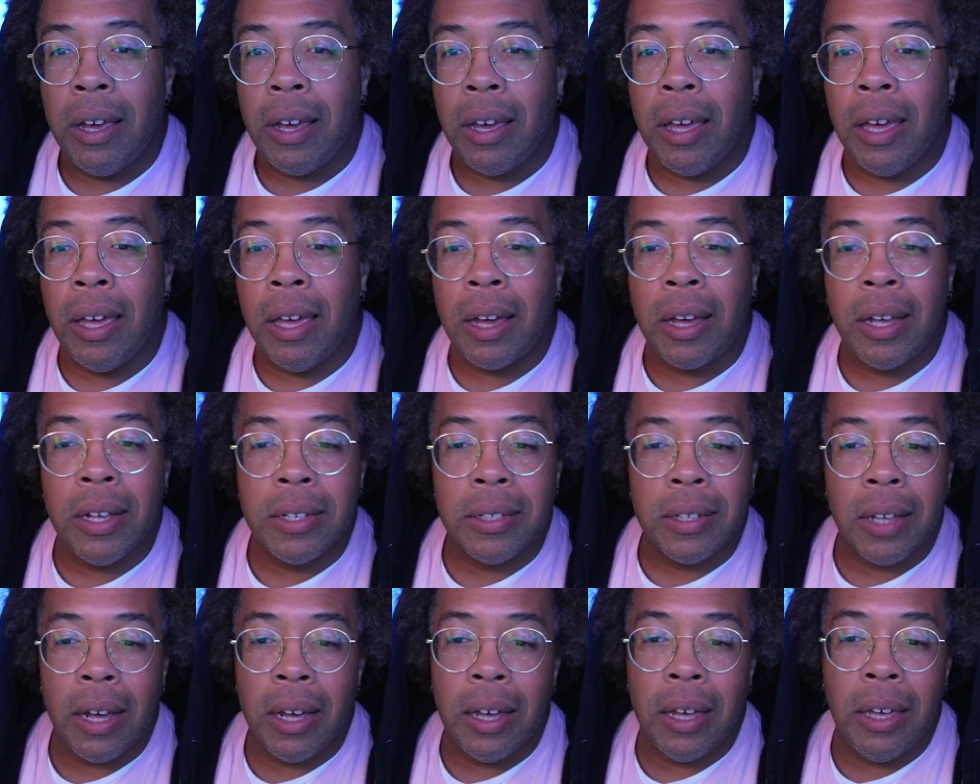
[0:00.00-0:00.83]
Because
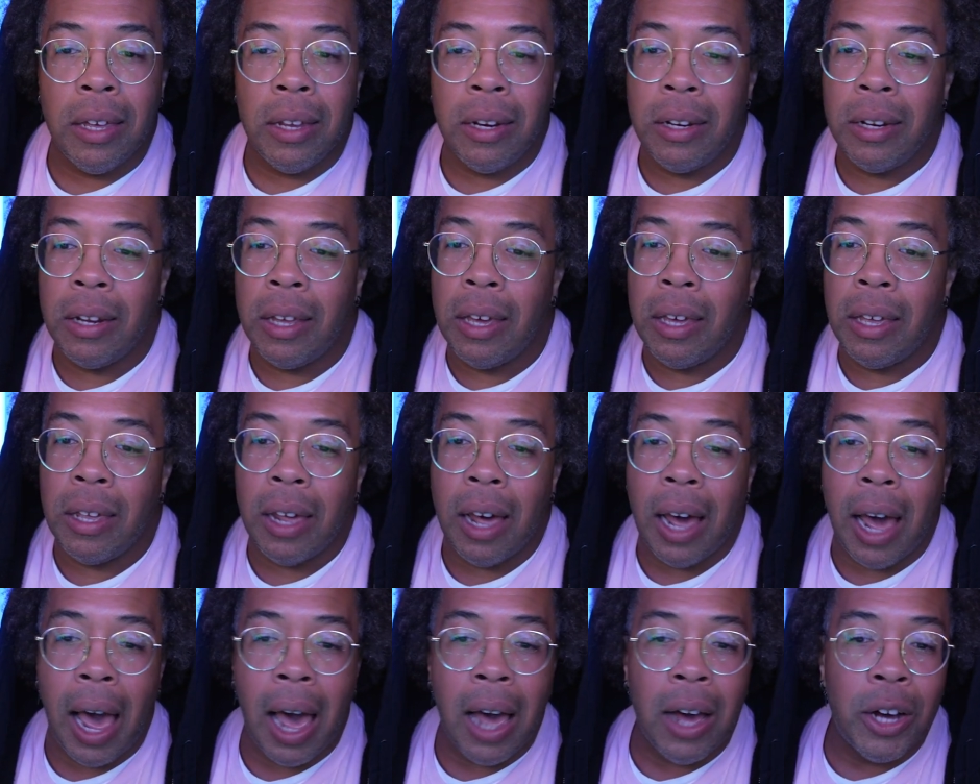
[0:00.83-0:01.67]

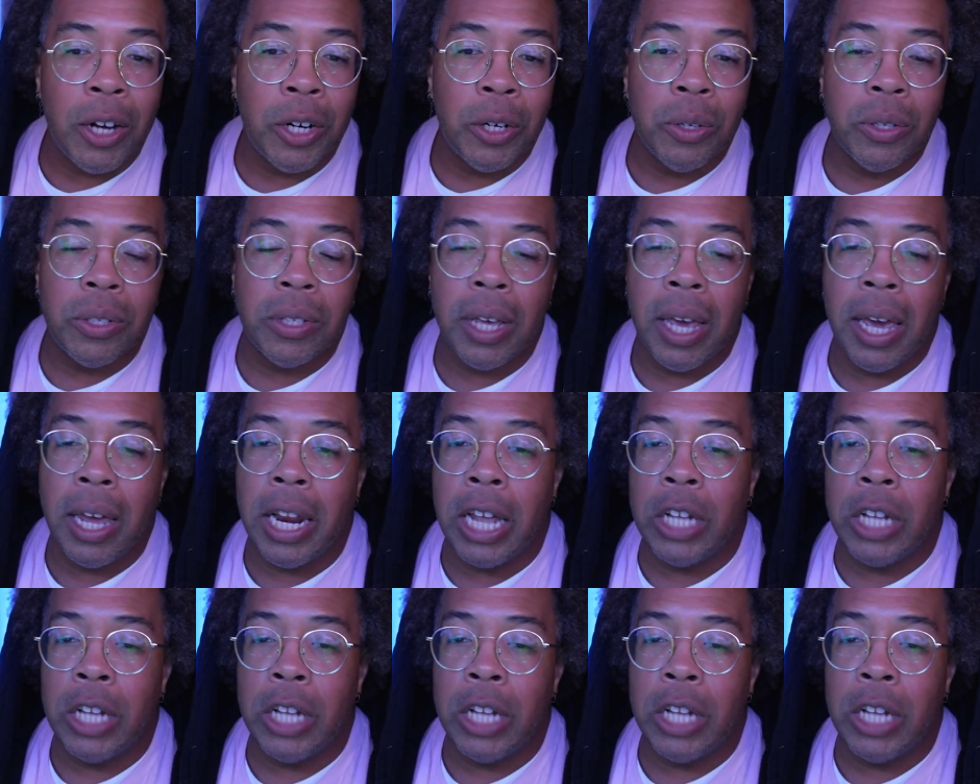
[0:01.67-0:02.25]
I understand